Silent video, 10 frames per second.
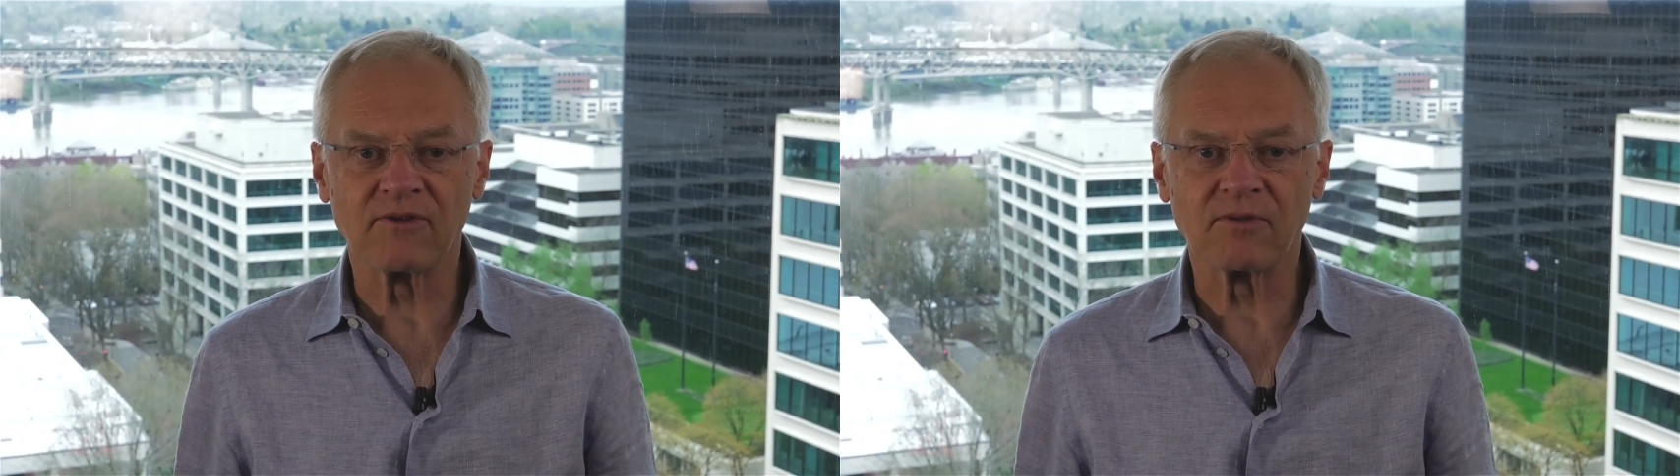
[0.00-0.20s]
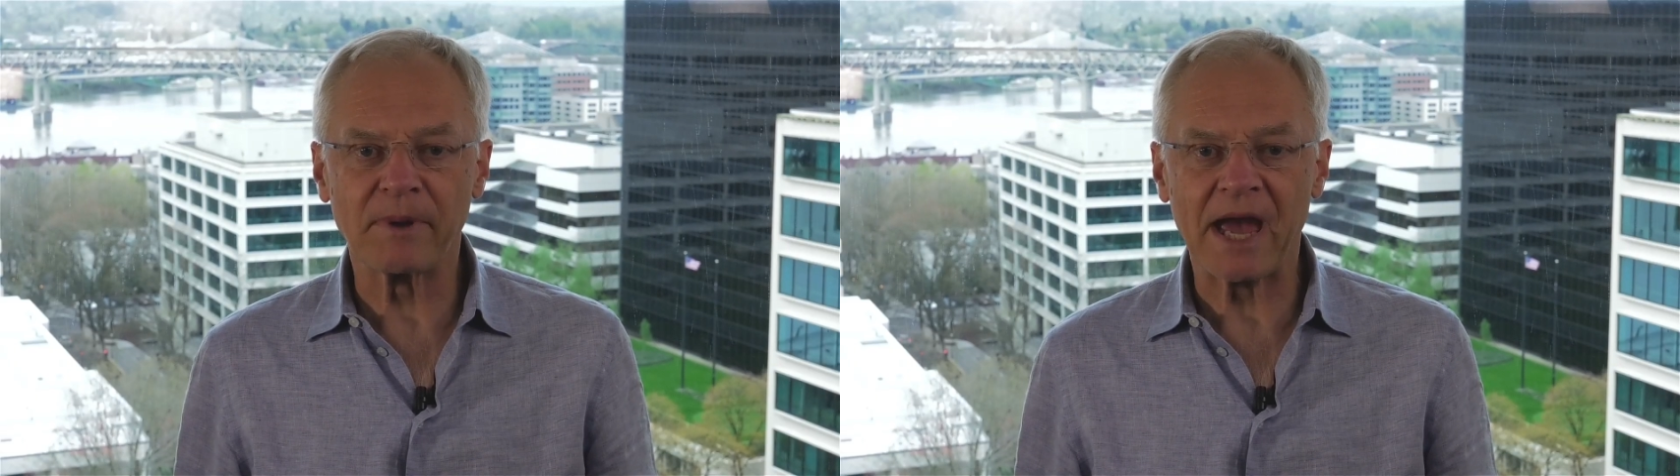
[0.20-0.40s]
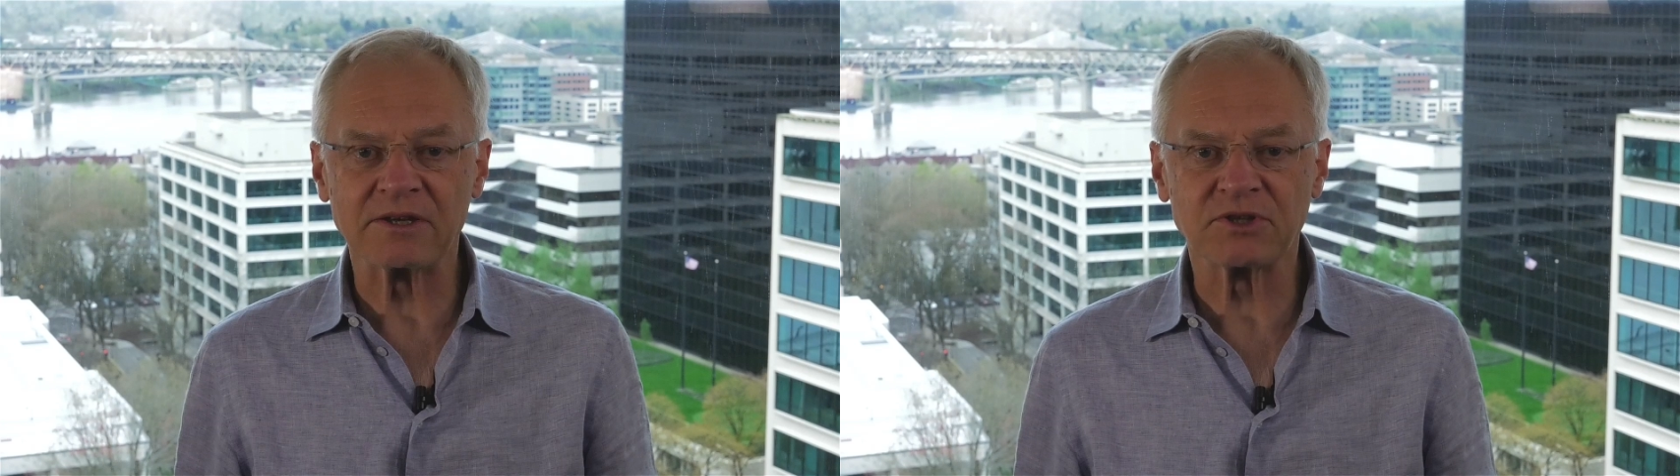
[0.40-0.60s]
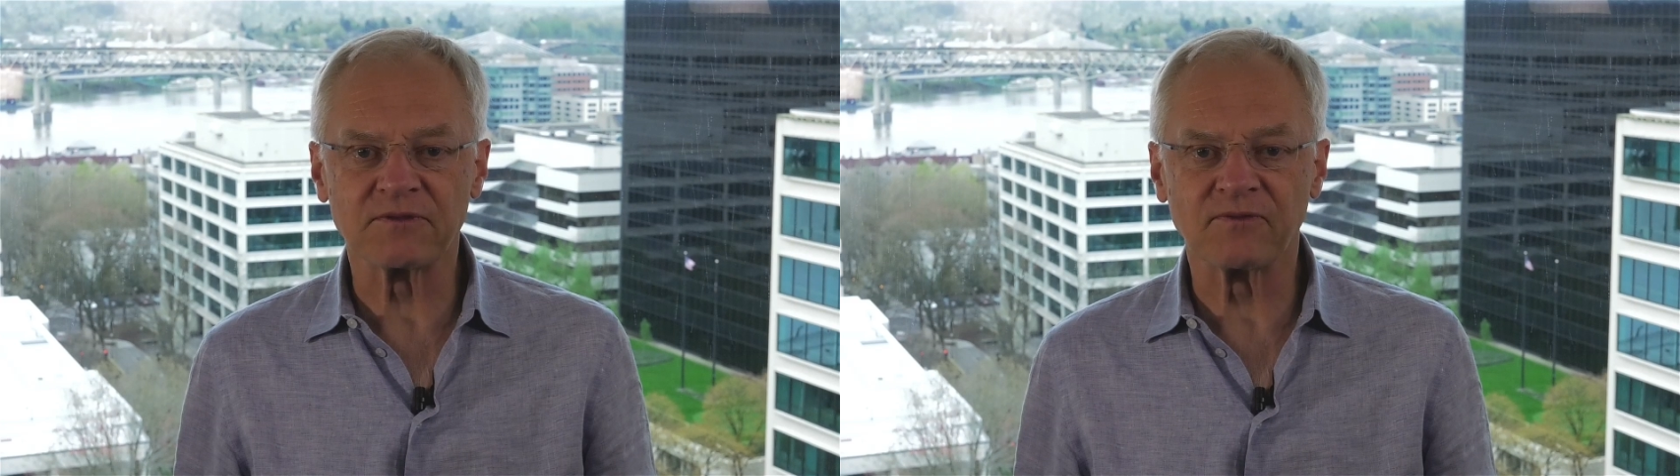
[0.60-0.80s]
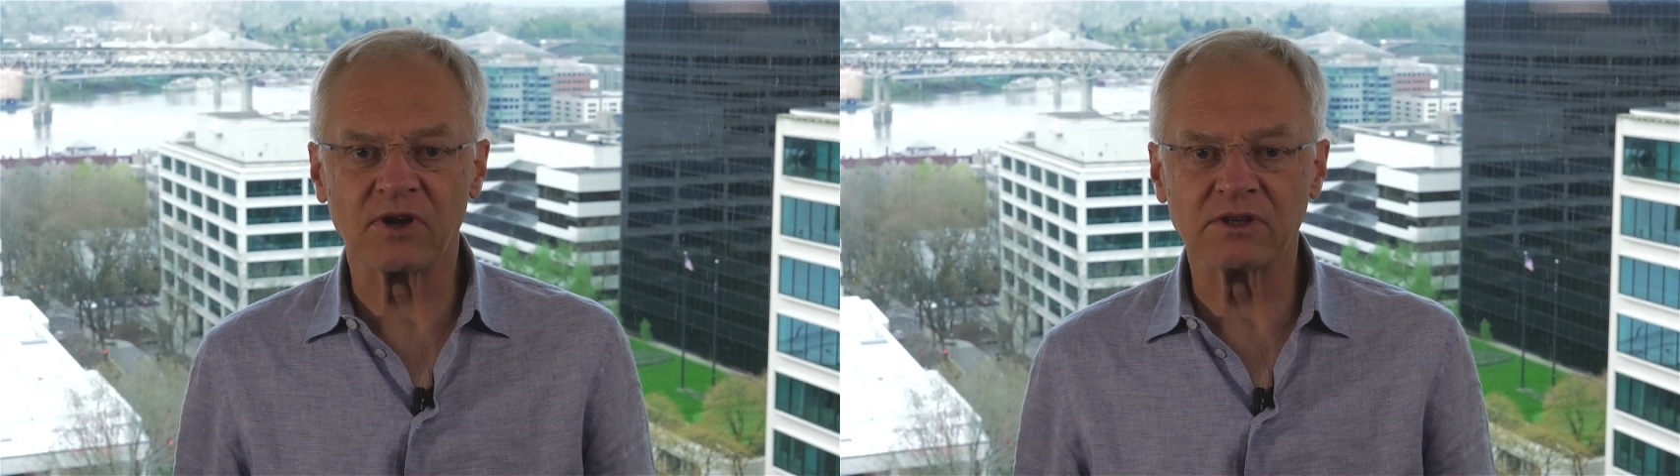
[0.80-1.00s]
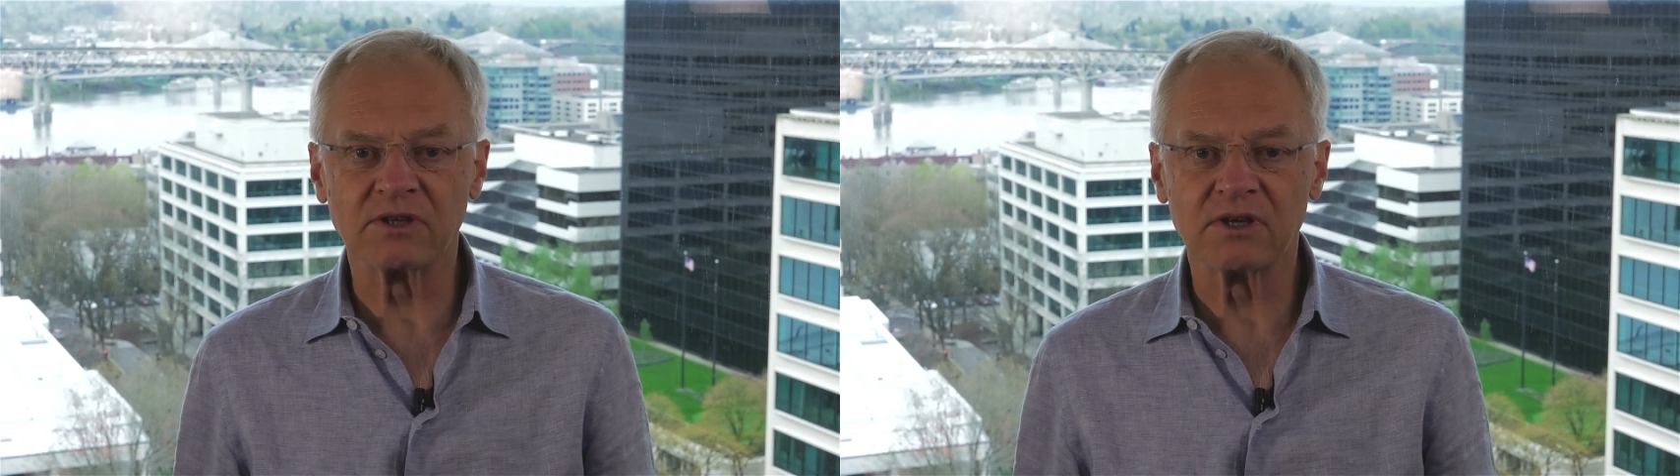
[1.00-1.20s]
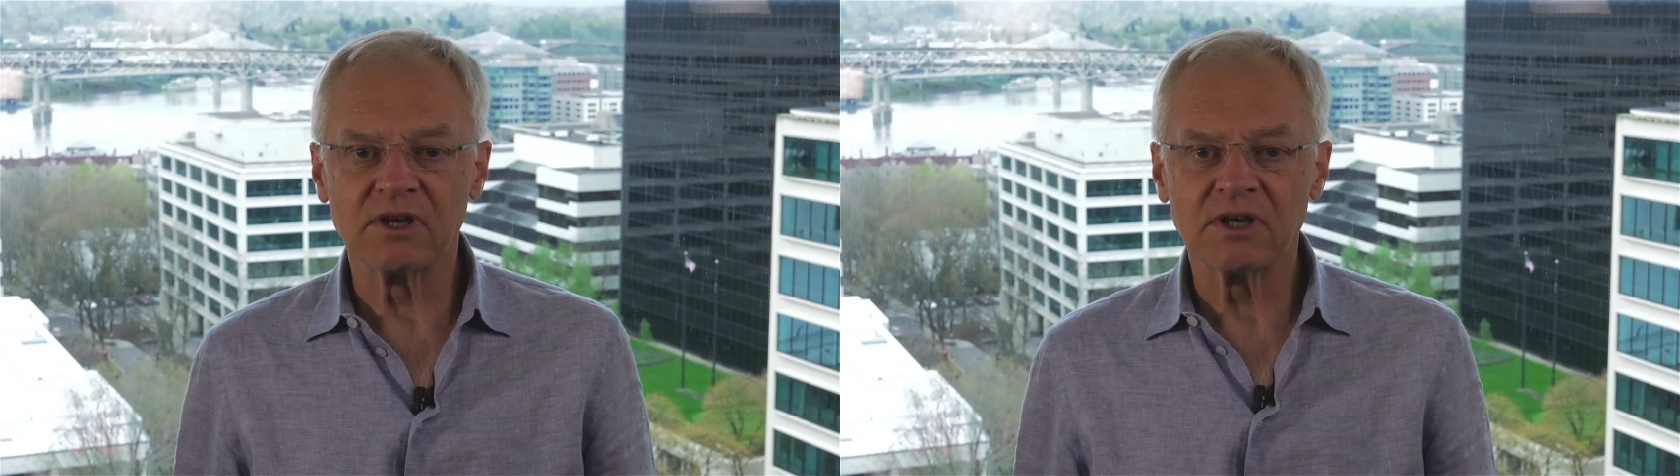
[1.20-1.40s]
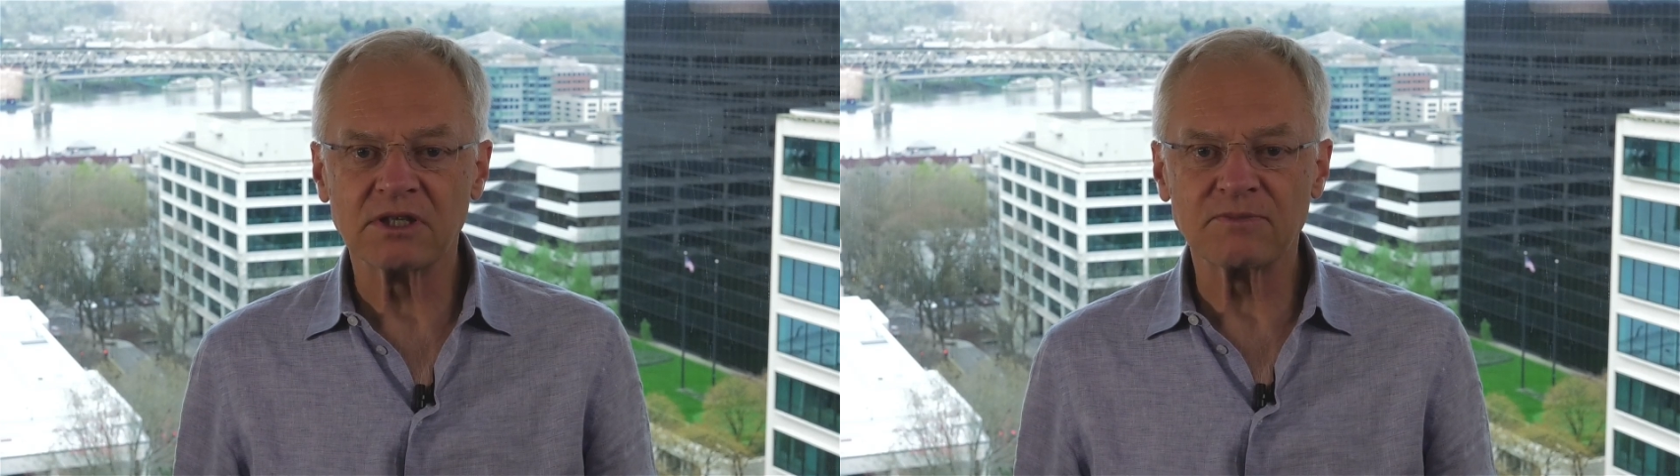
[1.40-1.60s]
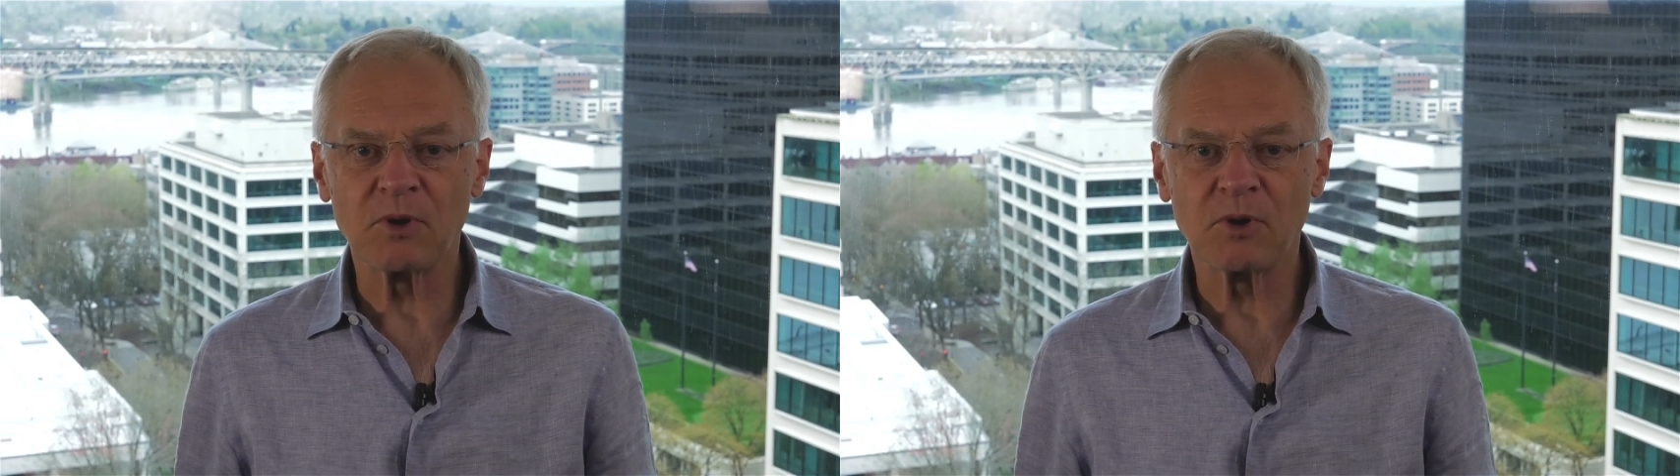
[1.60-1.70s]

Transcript: of a passive fund is